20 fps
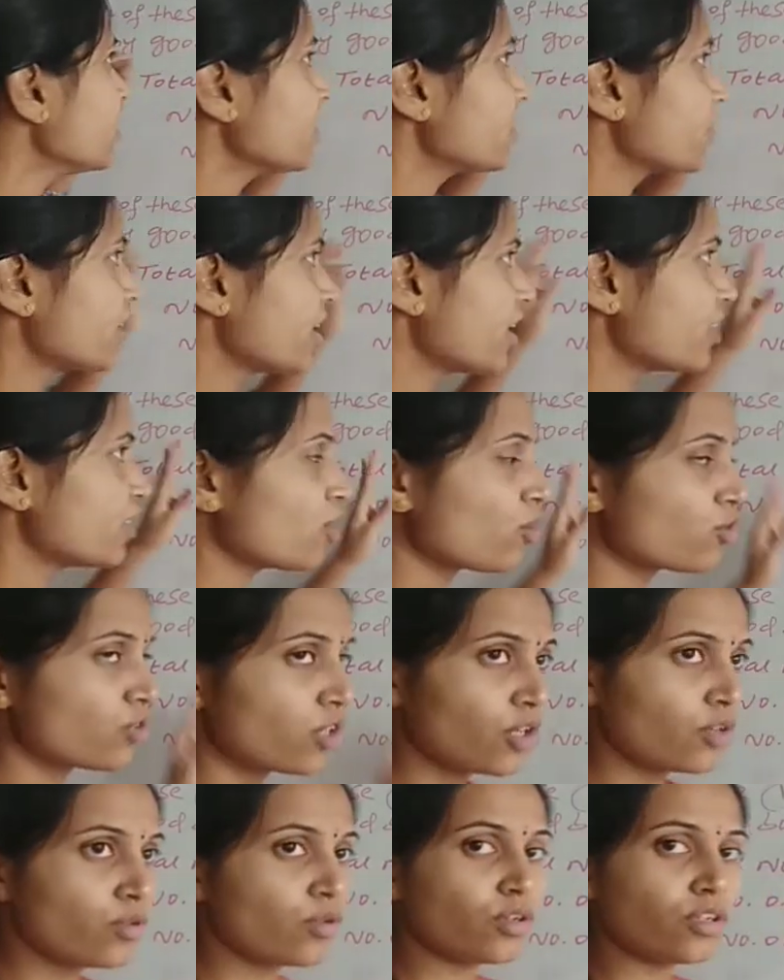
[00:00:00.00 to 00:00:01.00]
take down
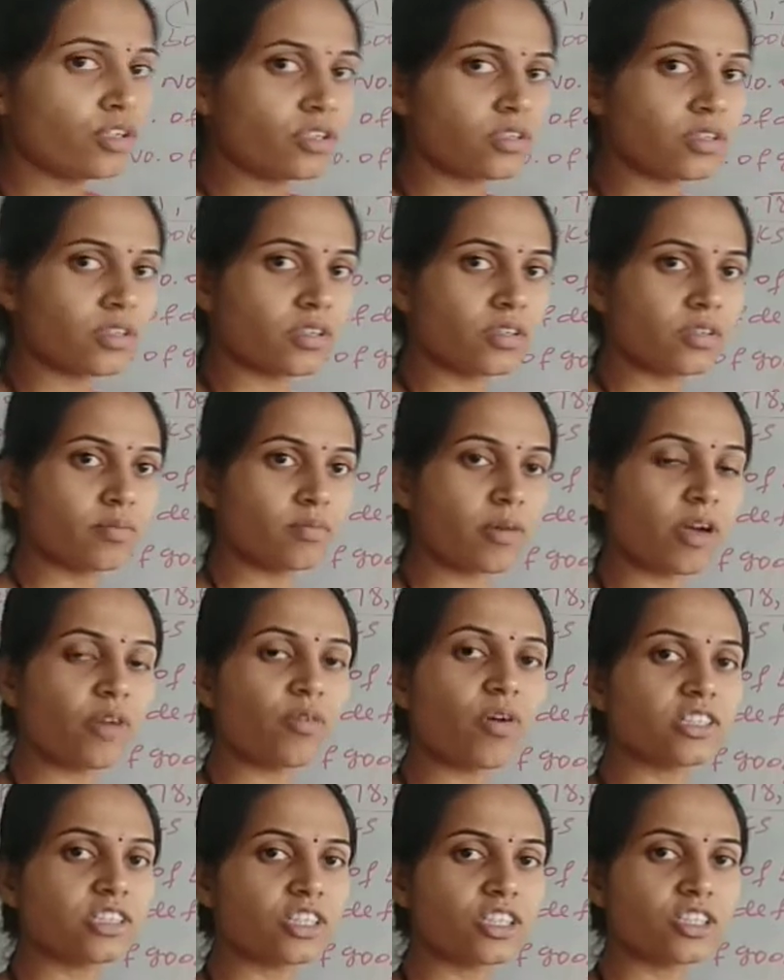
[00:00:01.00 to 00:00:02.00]
the notes by
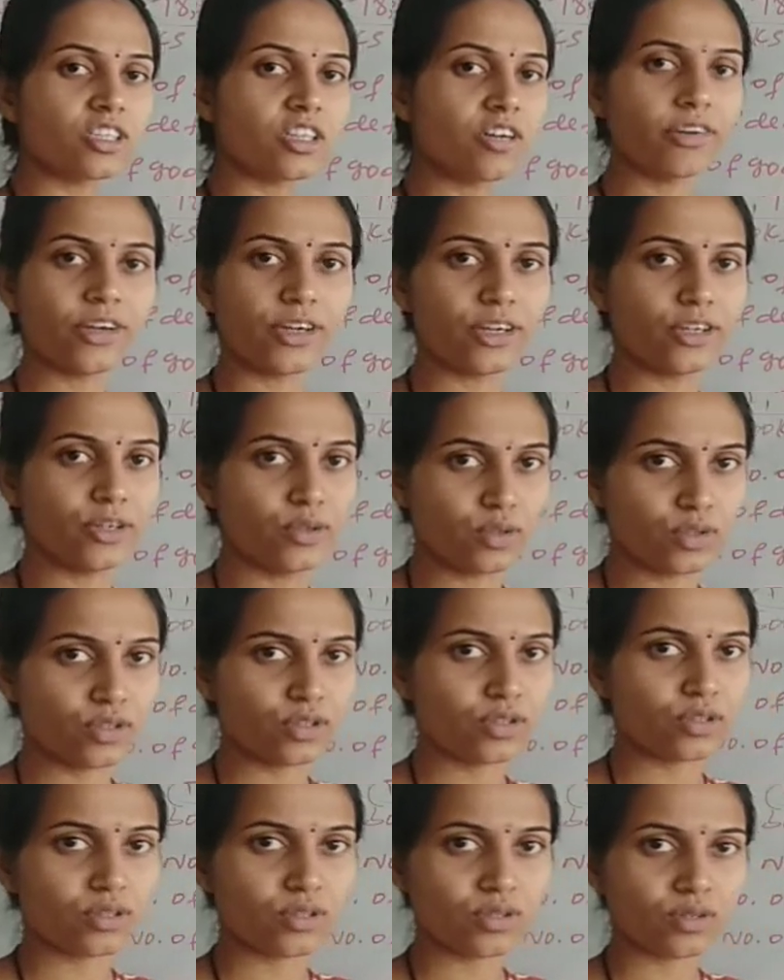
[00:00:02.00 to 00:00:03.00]
watching the
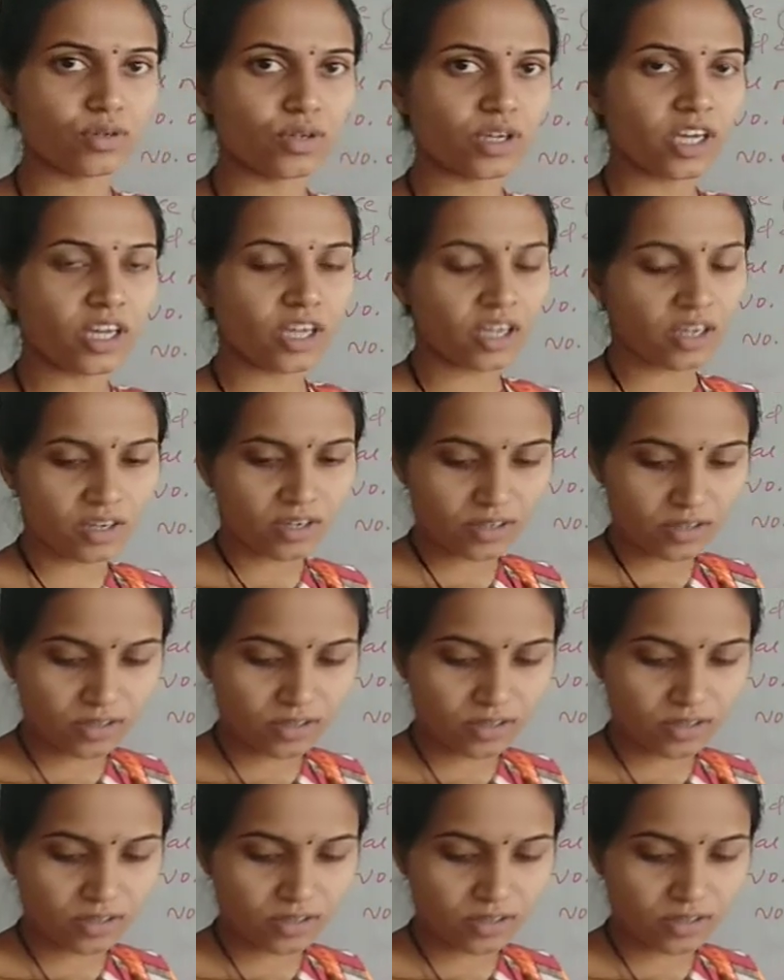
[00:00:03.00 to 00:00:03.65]
videos. Okay.